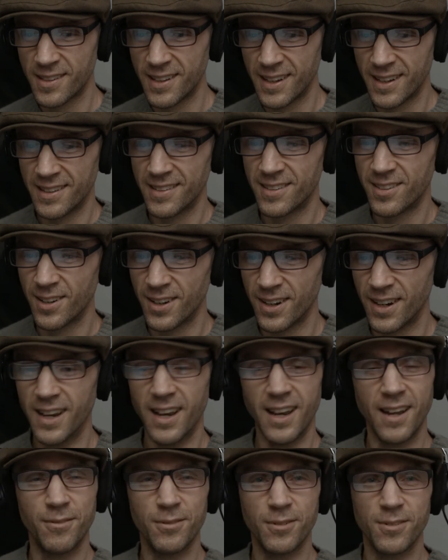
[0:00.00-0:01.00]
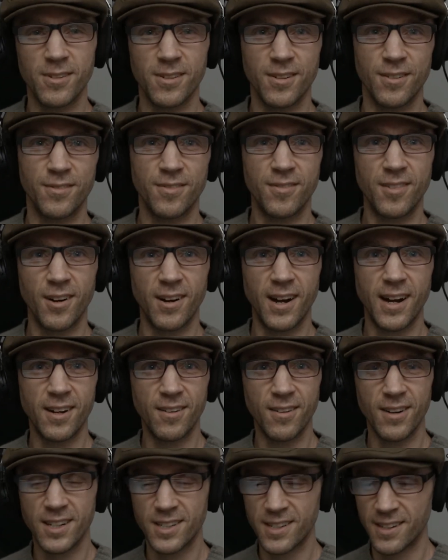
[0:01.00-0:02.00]
there are certain levels of
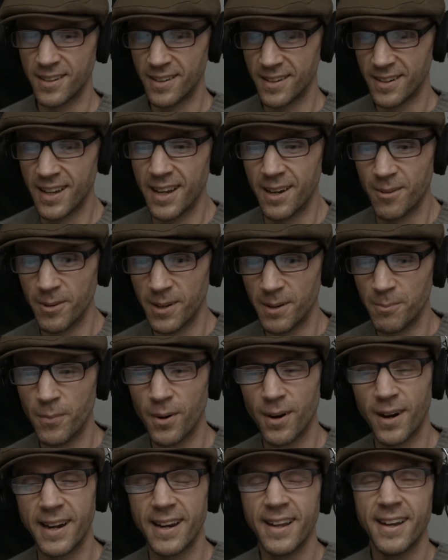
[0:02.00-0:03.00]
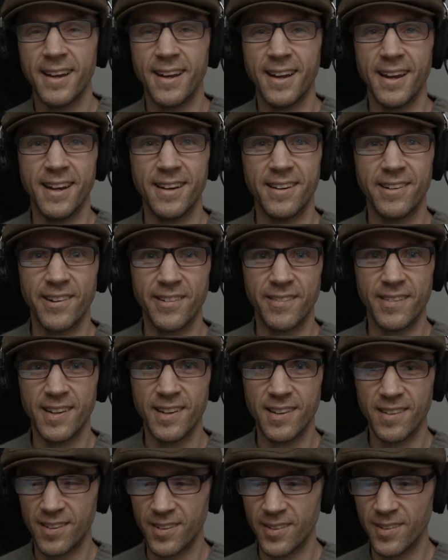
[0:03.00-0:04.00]
digression that we might enter
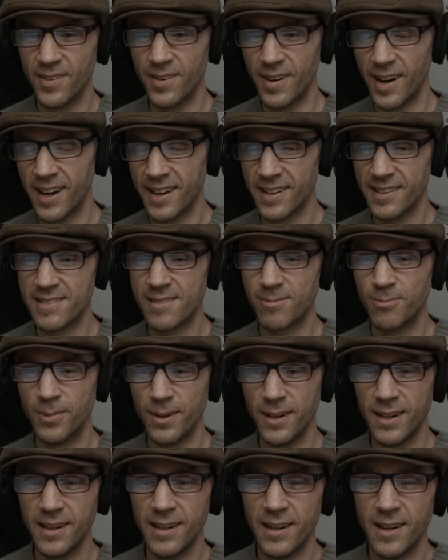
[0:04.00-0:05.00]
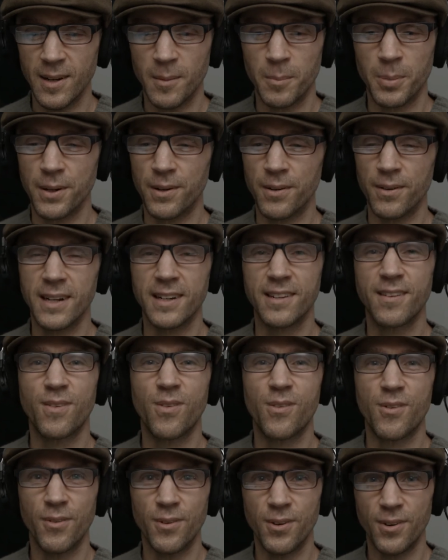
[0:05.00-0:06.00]
into as we progress
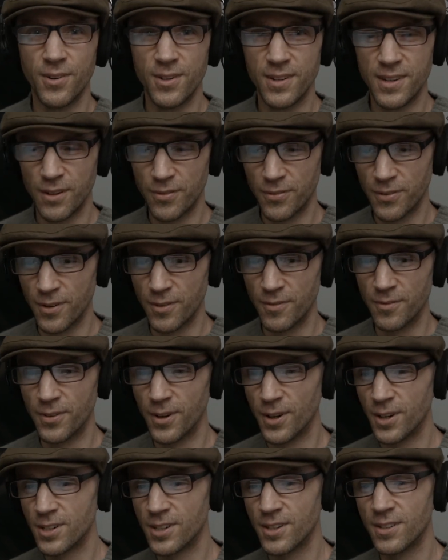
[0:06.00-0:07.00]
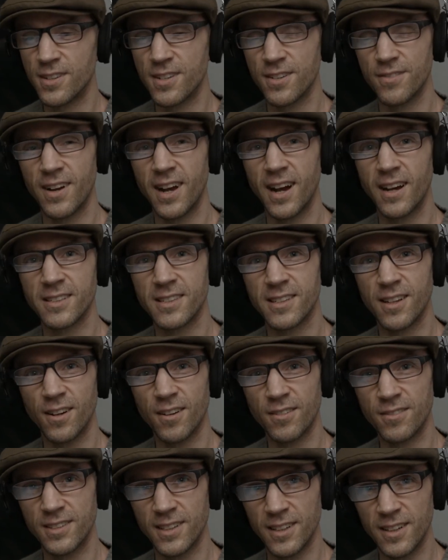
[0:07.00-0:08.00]
through different versions of
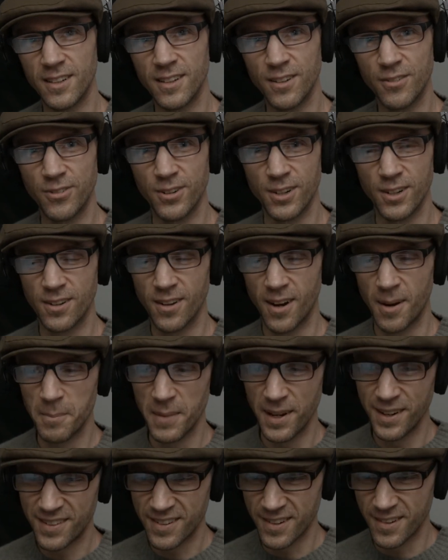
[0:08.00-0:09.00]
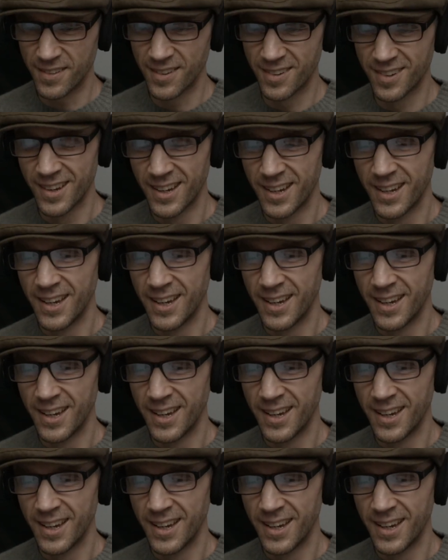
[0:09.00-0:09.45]
ourselves in different dimensions.